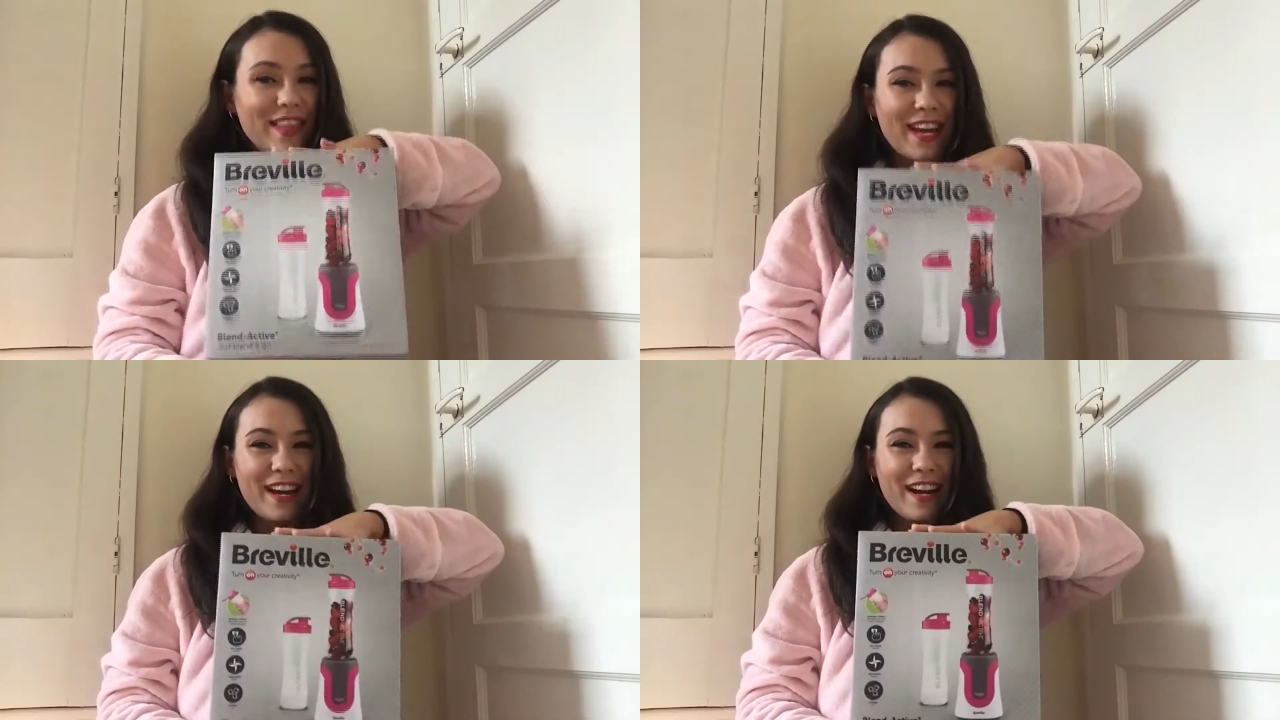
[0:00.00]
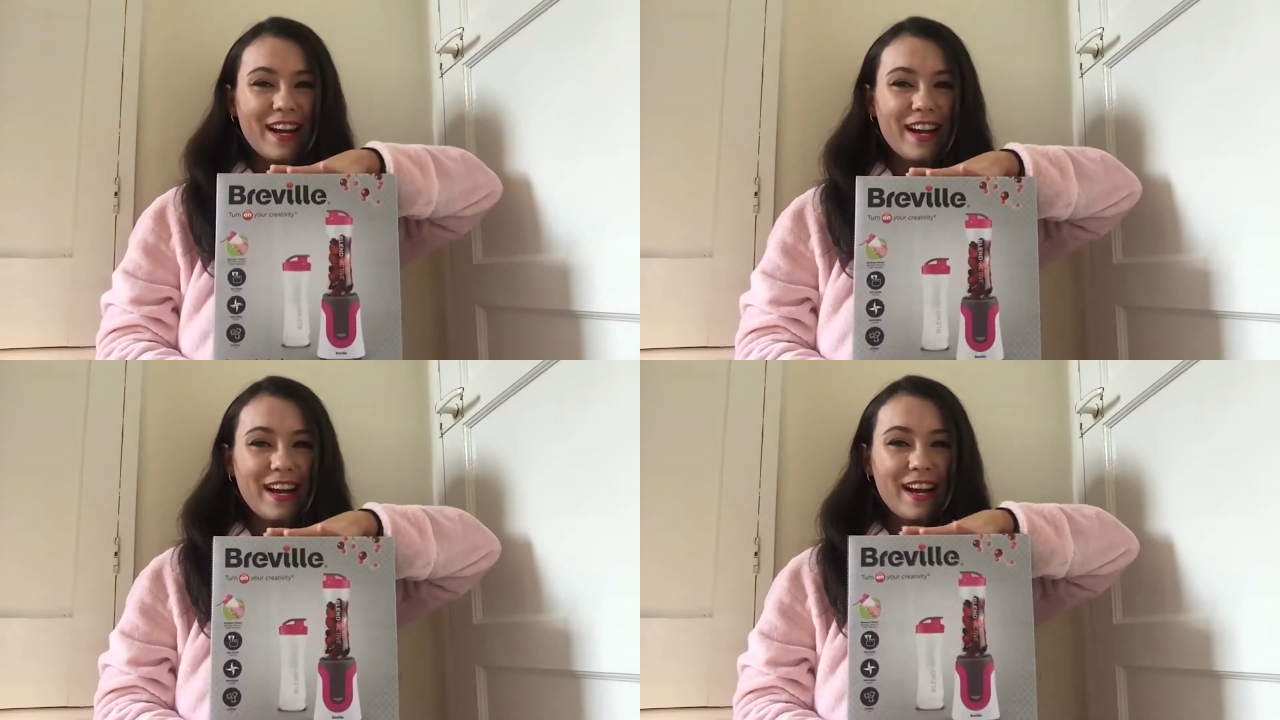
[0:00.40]

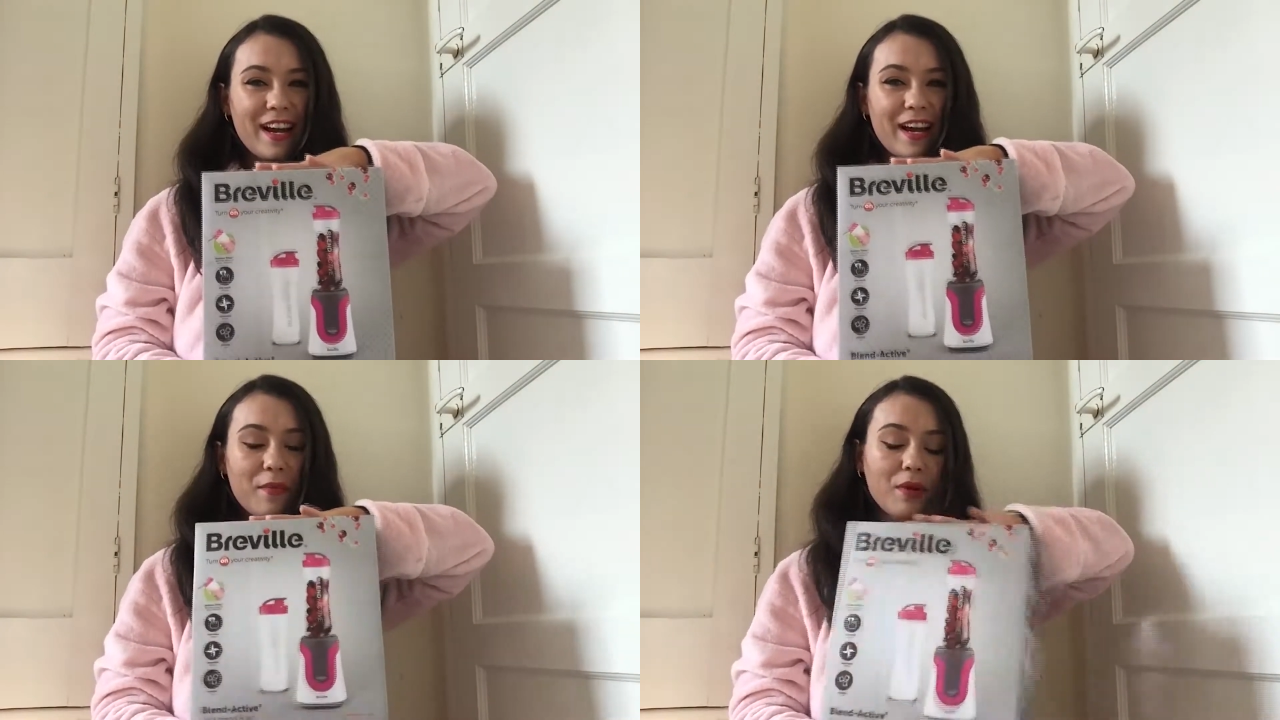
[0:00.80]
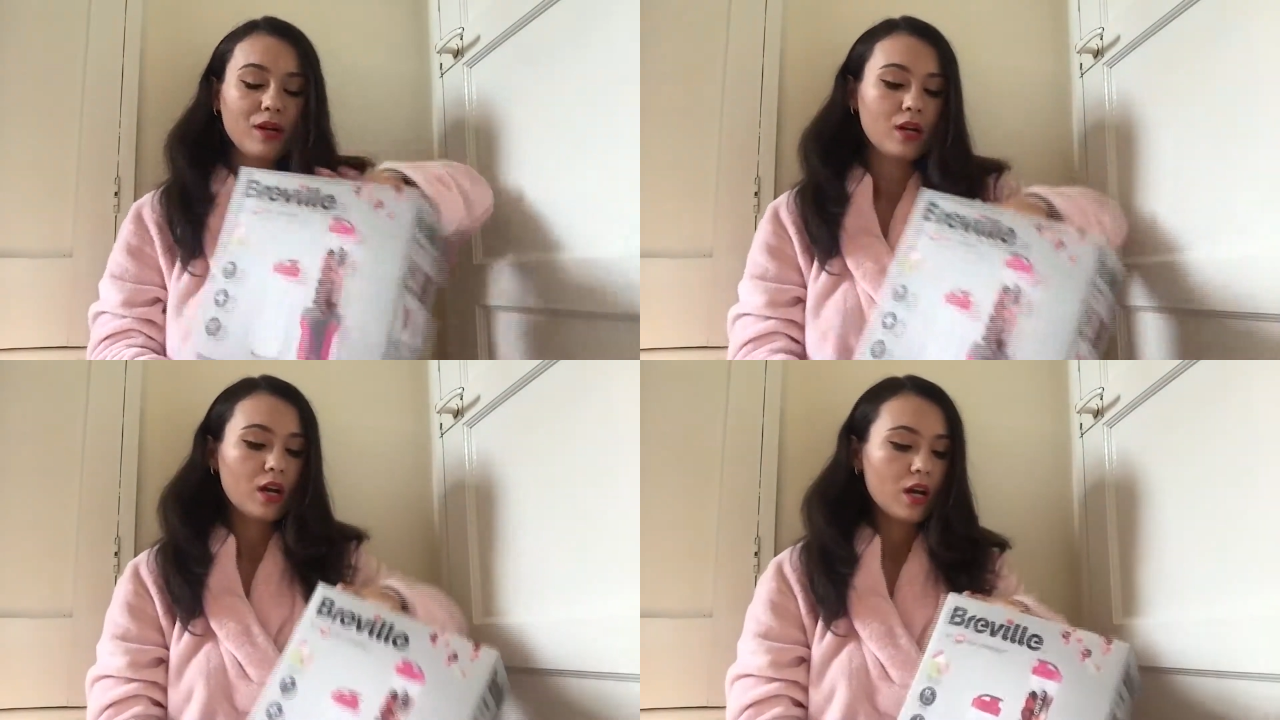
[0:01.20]
Ta-da!
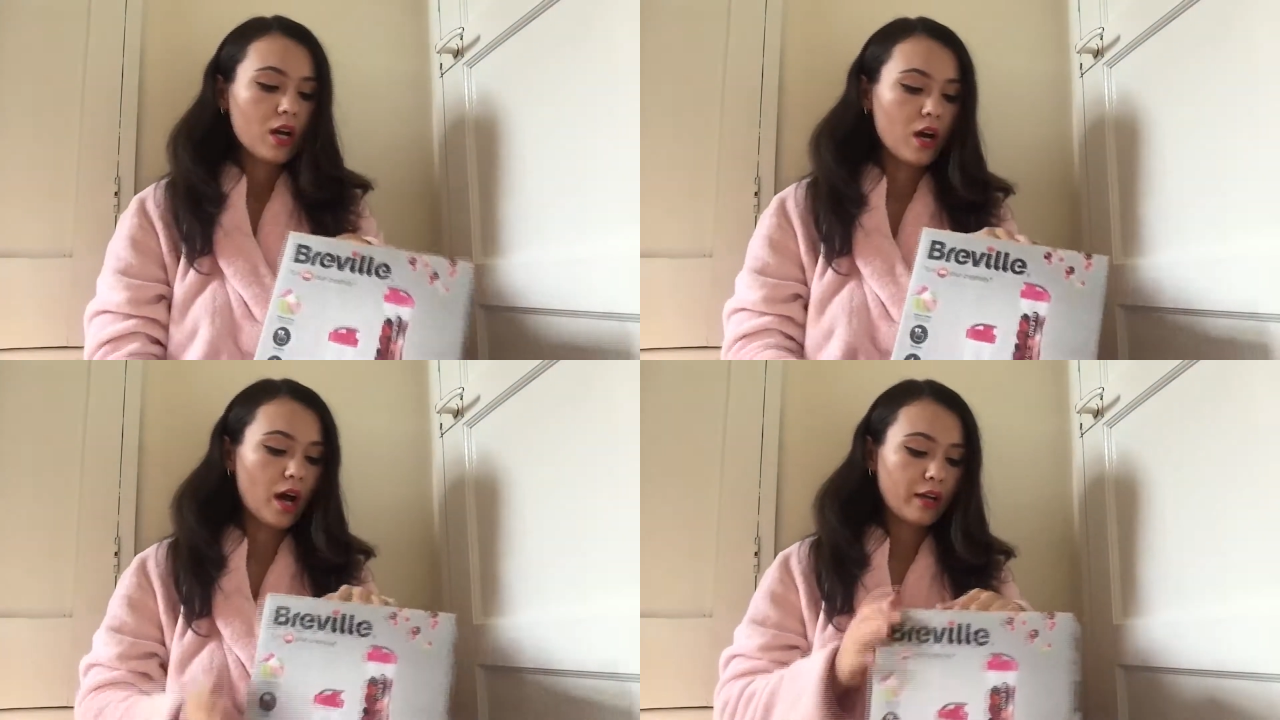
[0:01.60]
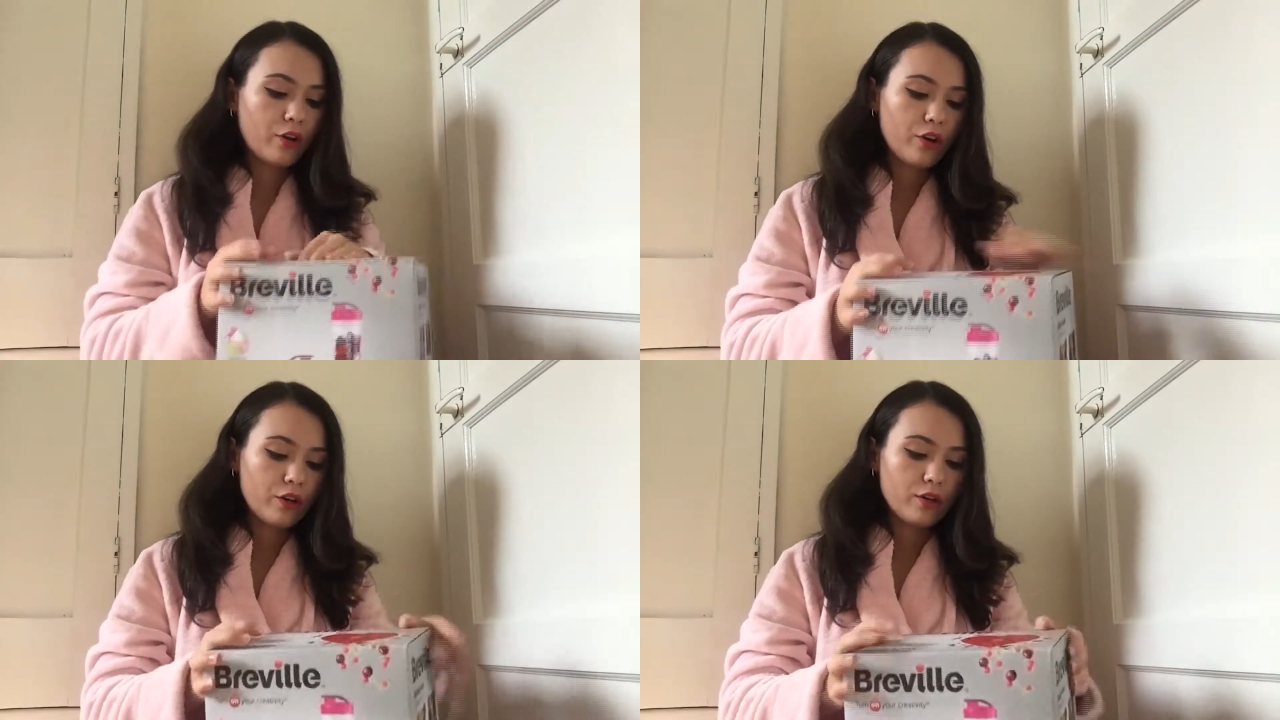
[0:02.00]
I
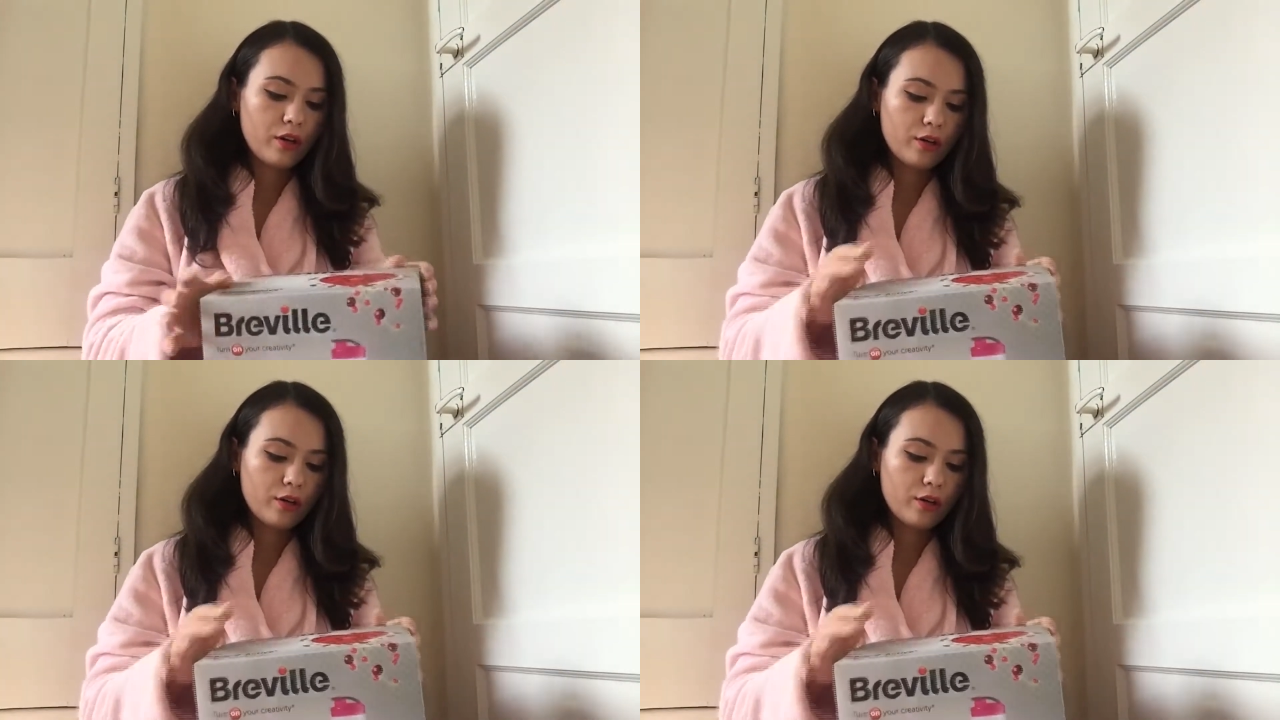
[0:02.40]
got